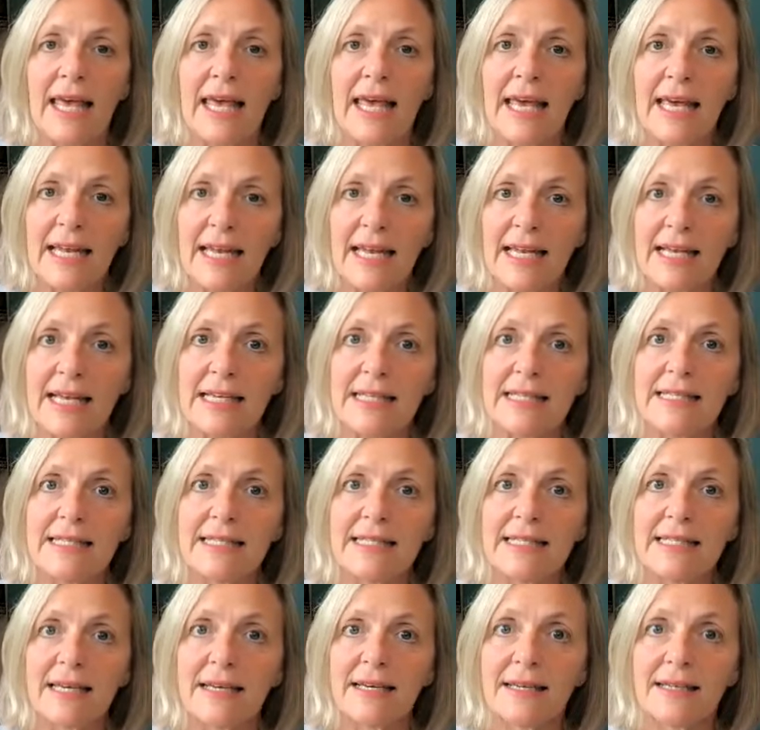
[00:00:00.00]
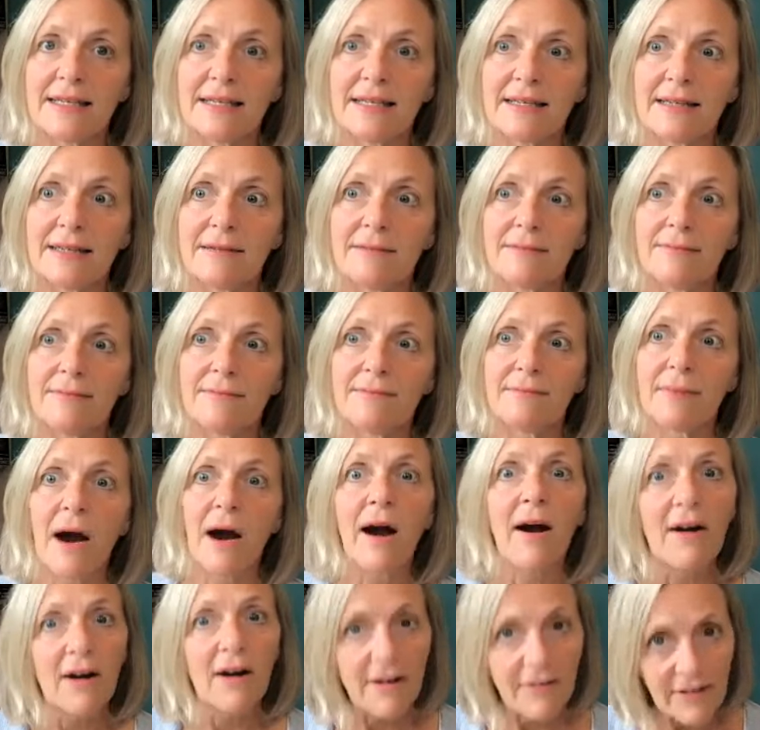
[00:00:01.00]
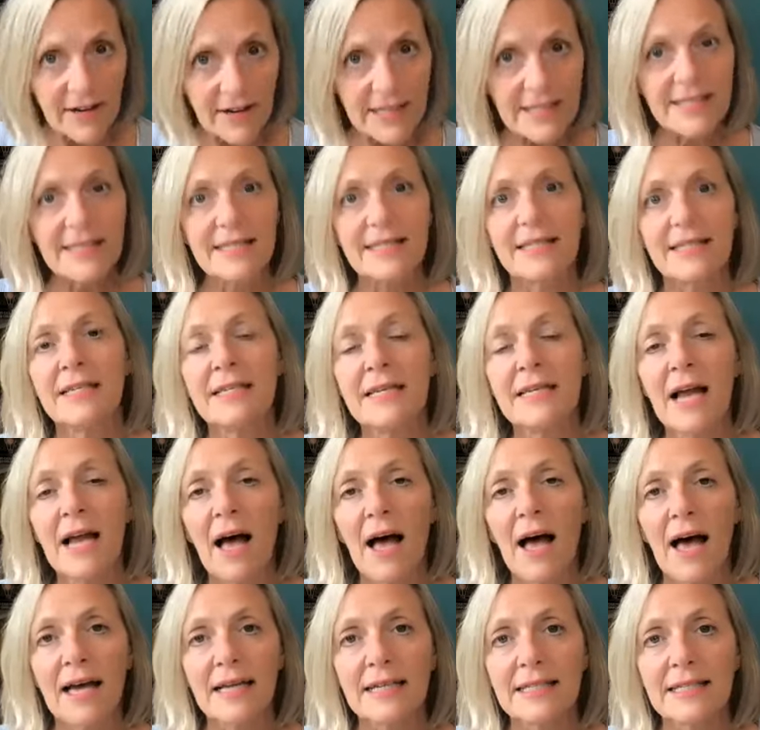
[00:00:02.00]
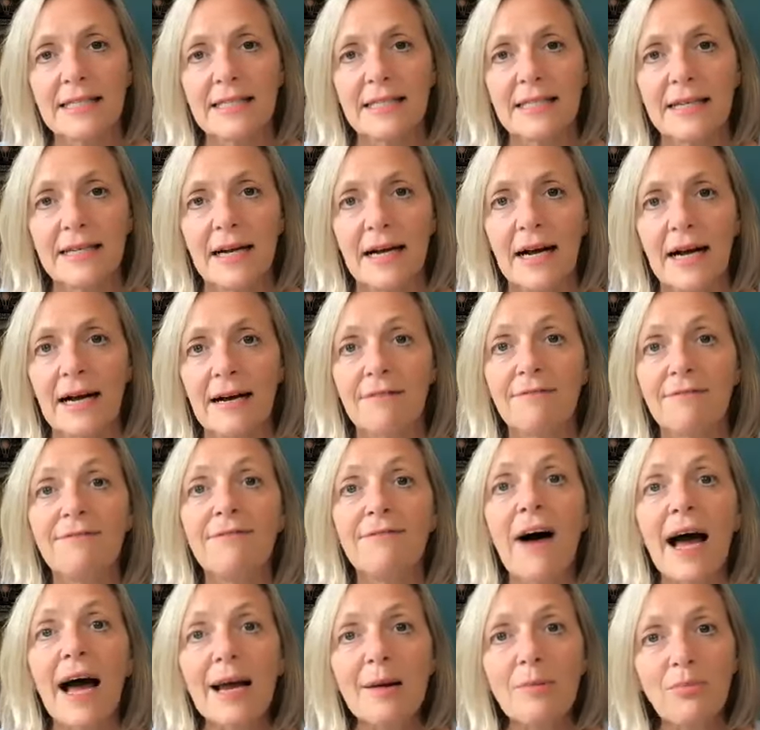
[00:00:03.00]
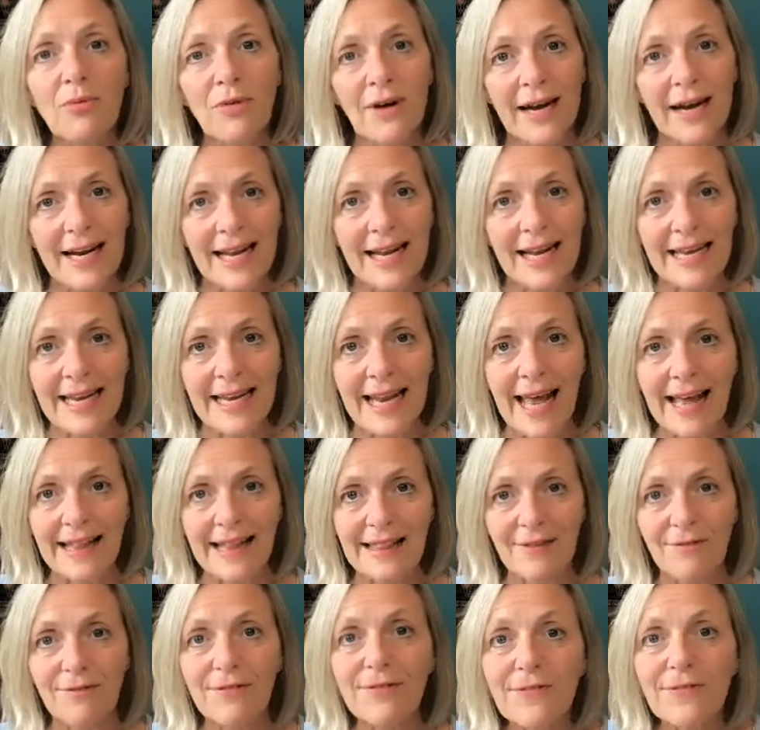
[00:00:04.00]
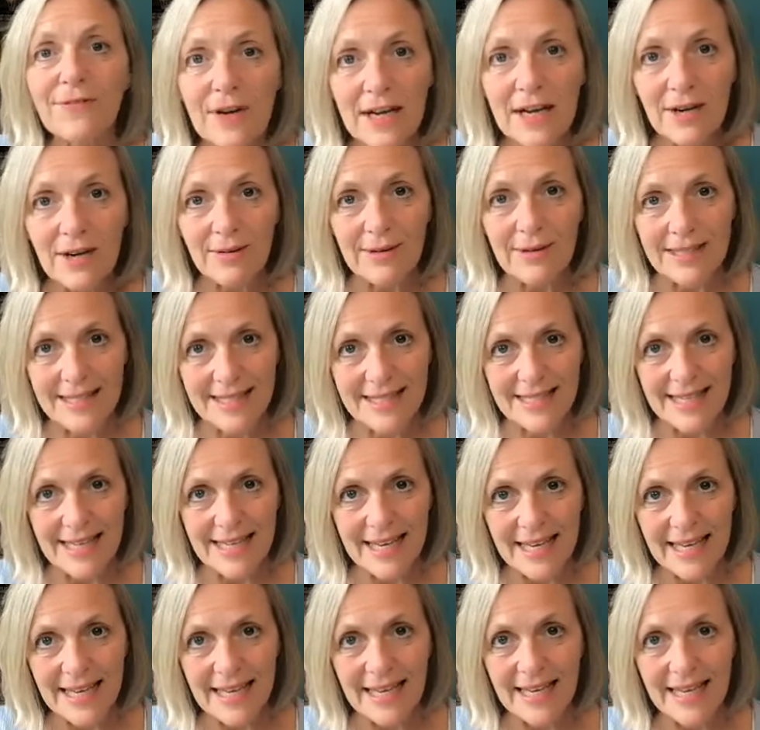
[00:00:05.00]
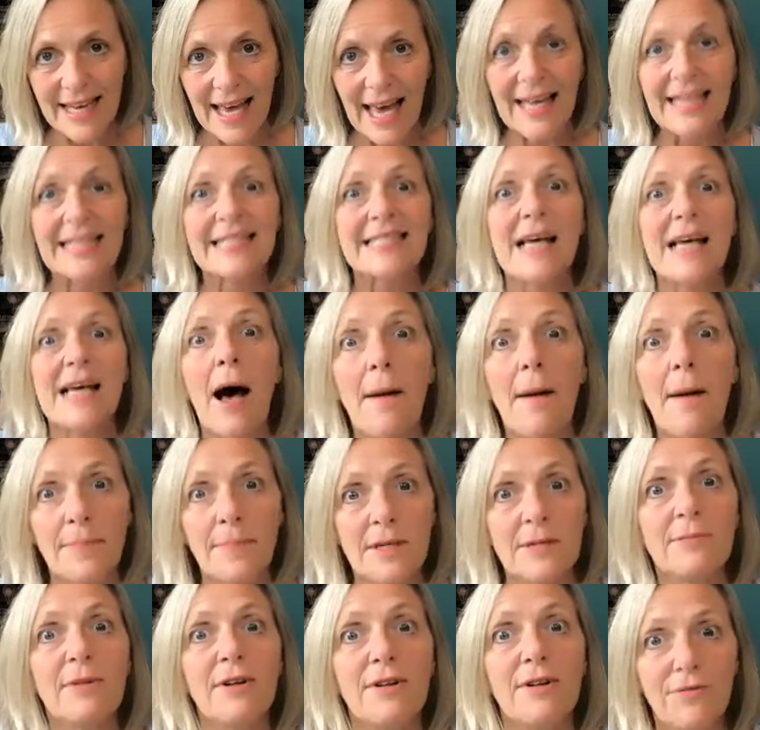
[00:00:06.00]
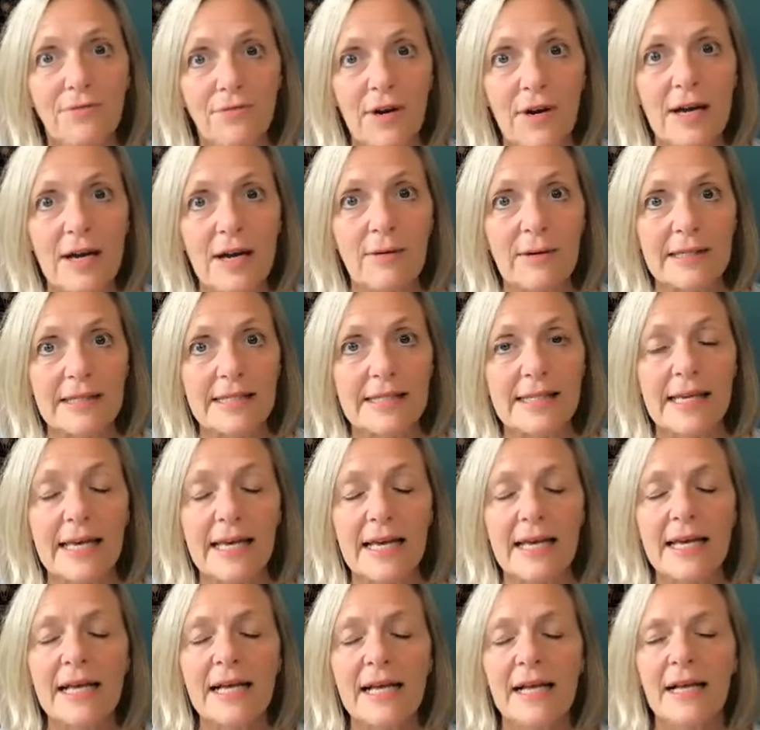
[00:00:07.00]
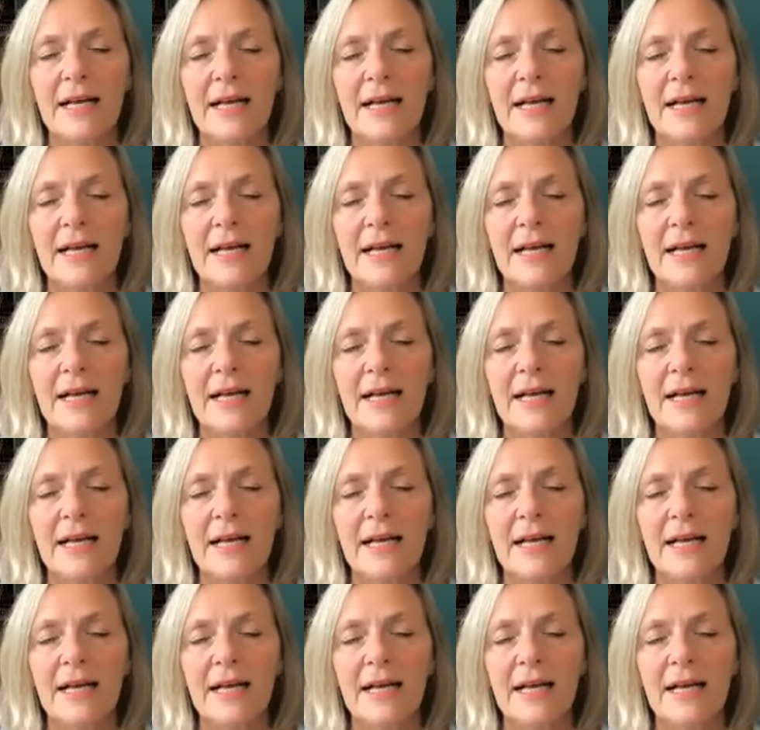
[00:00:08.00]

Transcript: it is part of us not vibrating at the frequency, at its optimal frequency.